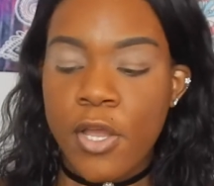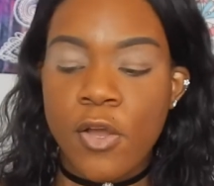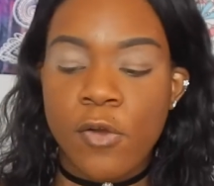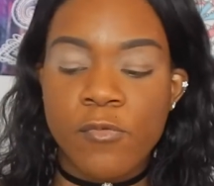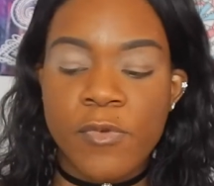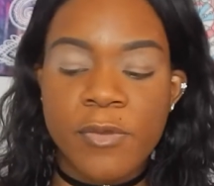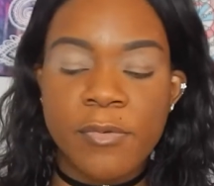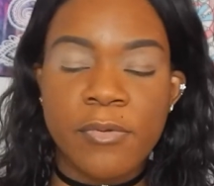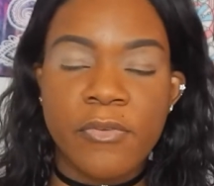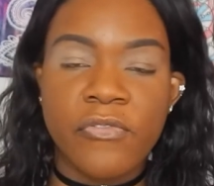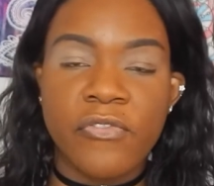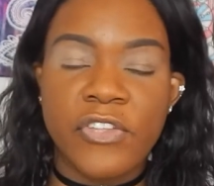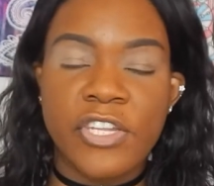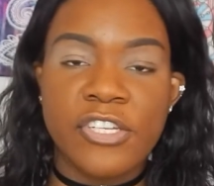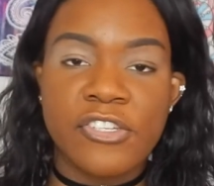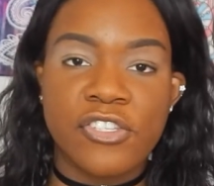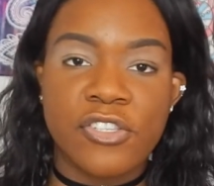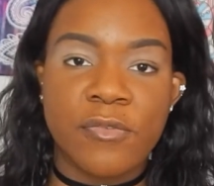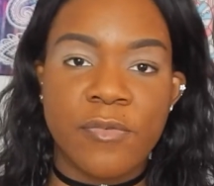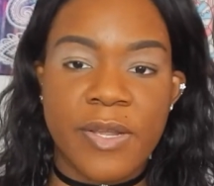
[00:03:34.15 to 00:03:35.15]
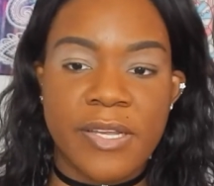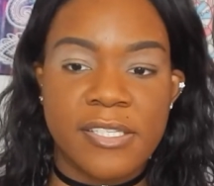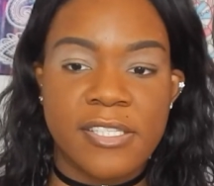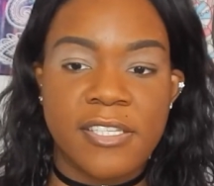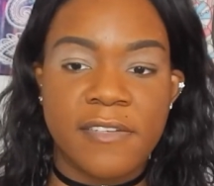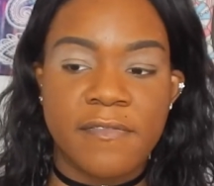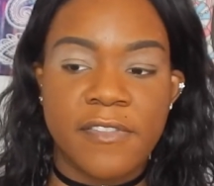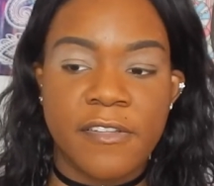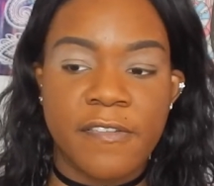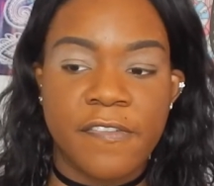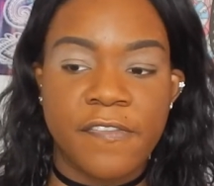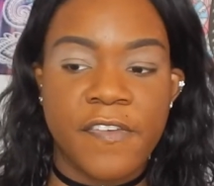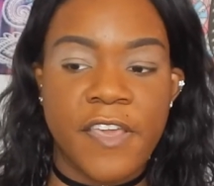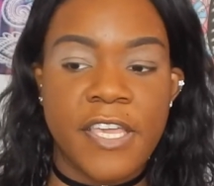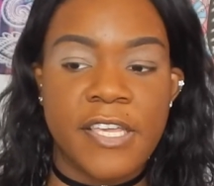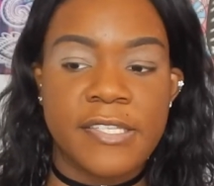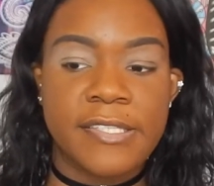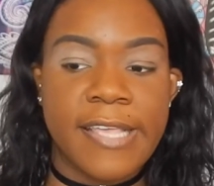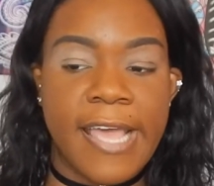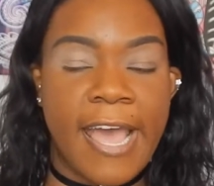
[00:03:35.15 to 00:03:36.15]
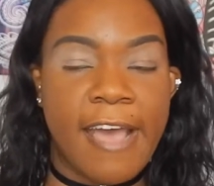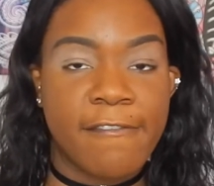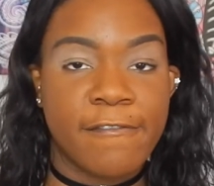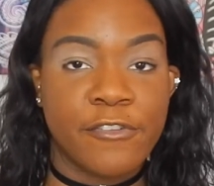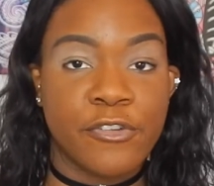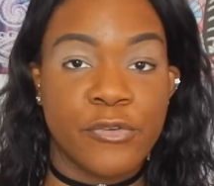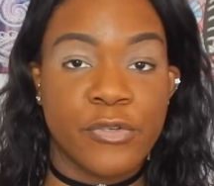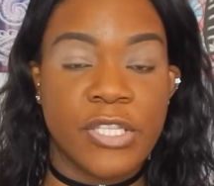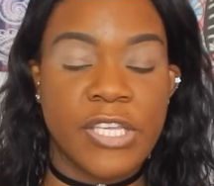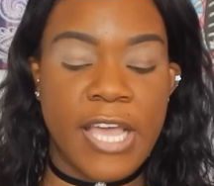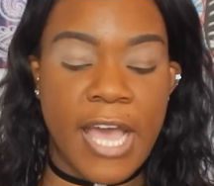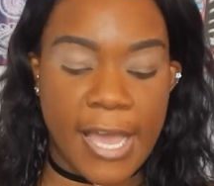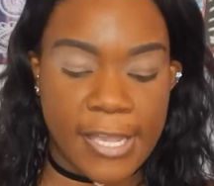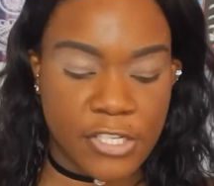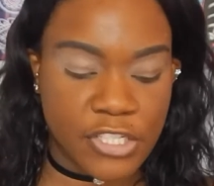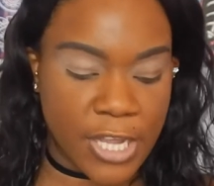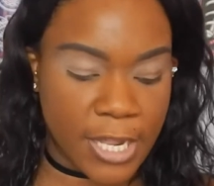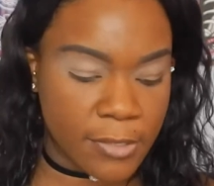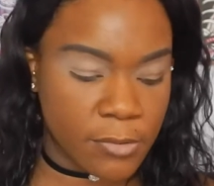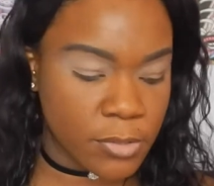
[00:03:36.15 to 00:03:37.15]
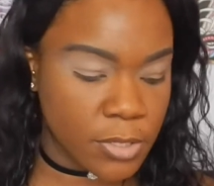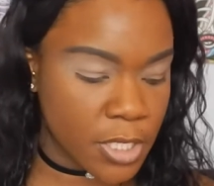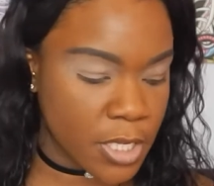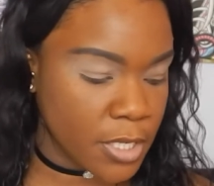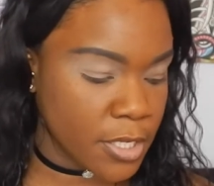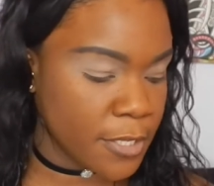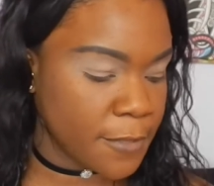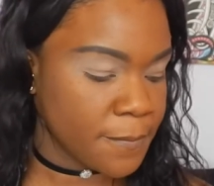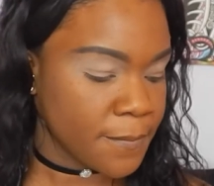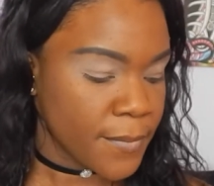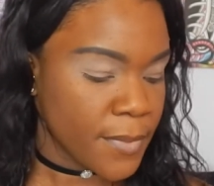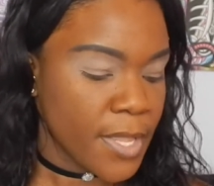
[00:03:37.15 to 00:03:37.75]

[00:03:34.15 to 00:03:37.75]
We will finish the rest of the face after the eyeshadow look.